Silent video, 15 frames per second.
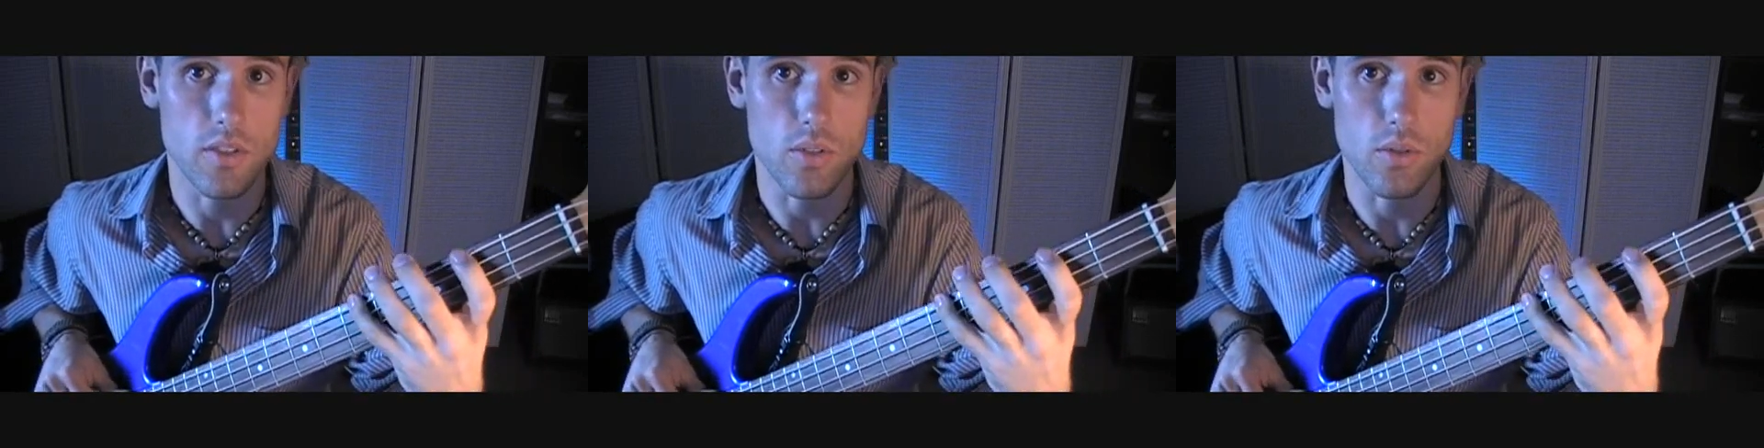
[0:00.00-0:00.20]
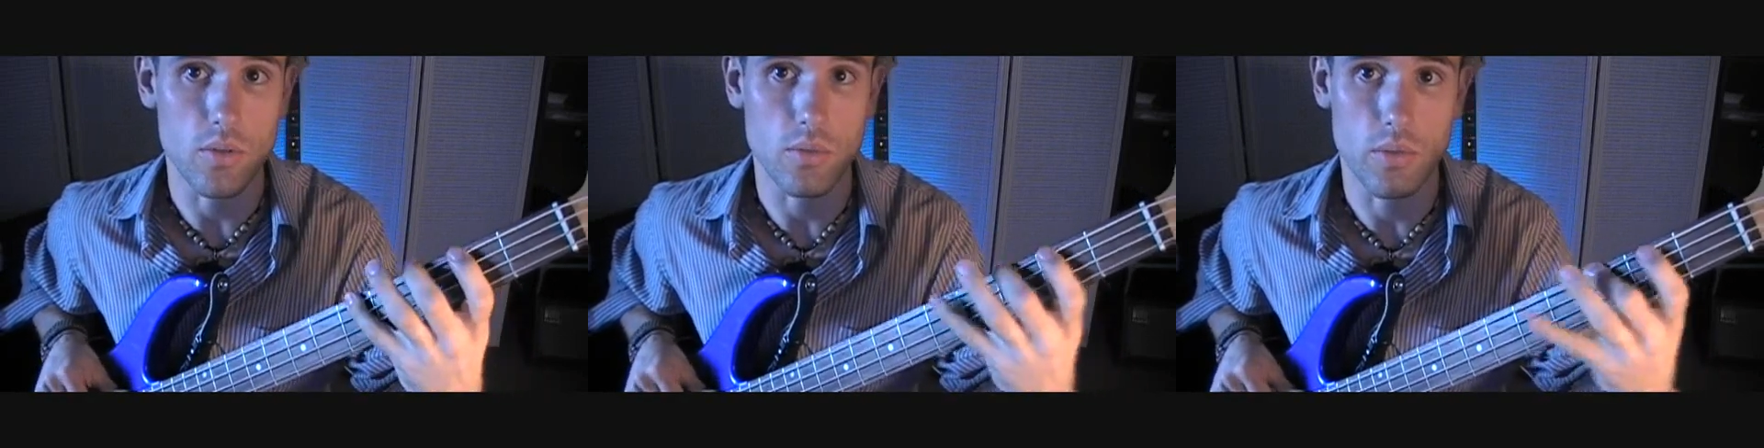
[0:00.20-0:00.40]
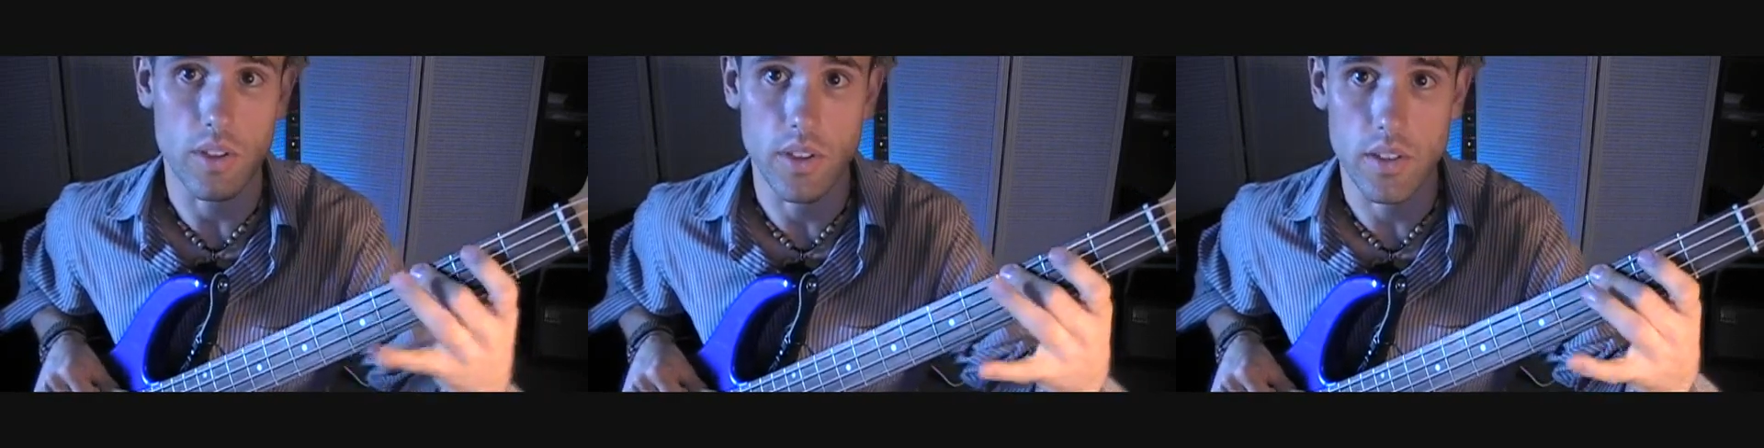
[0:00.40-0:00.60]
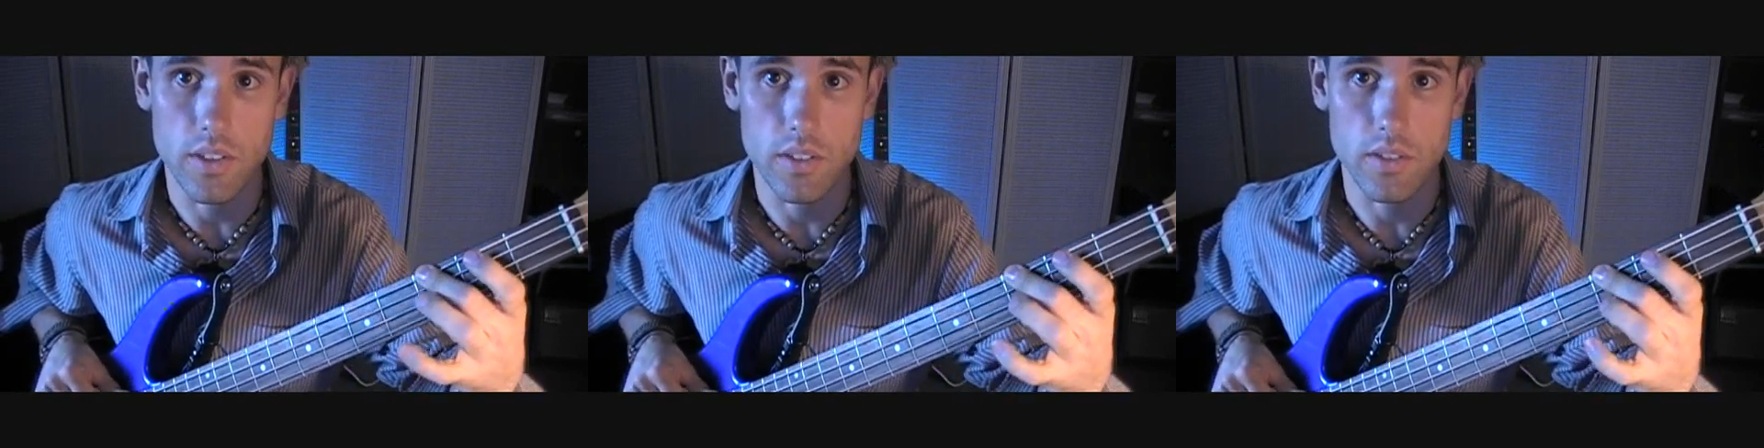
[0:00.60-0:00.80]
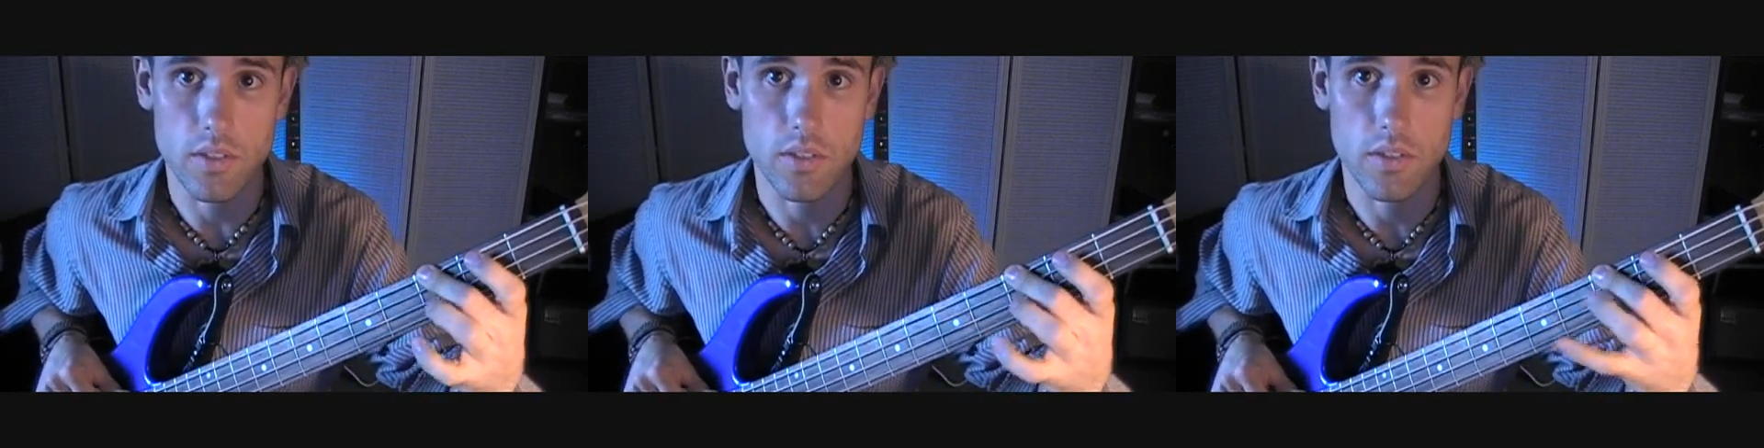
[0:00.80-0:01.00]
2,
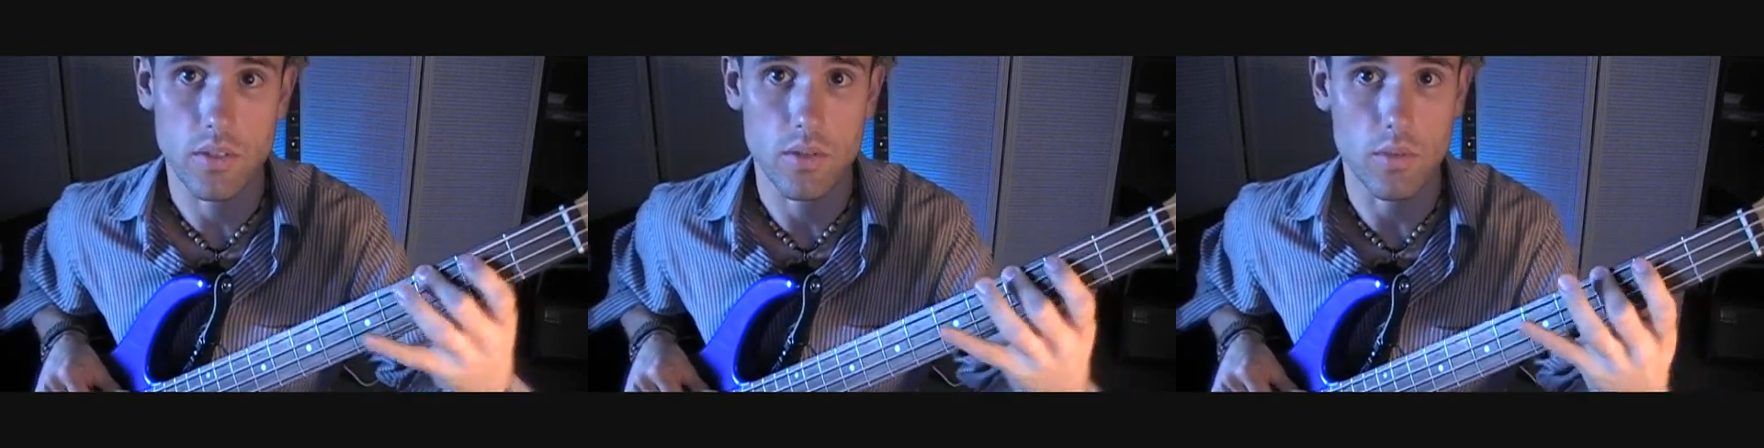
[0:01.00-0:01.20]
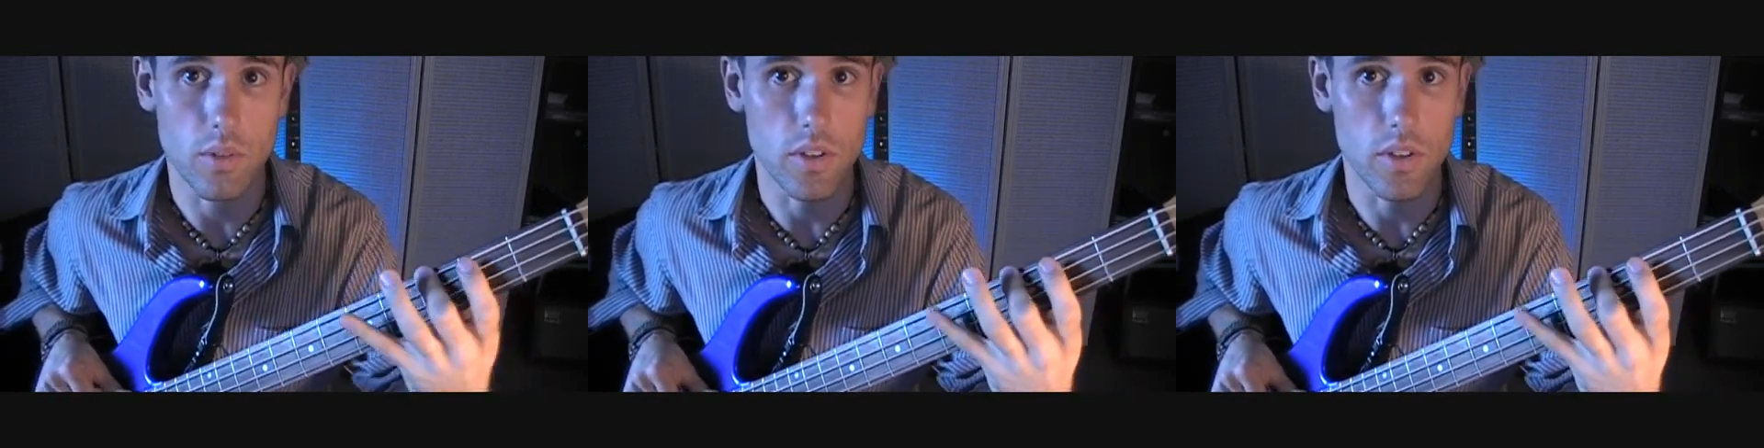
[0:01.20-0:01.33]
1.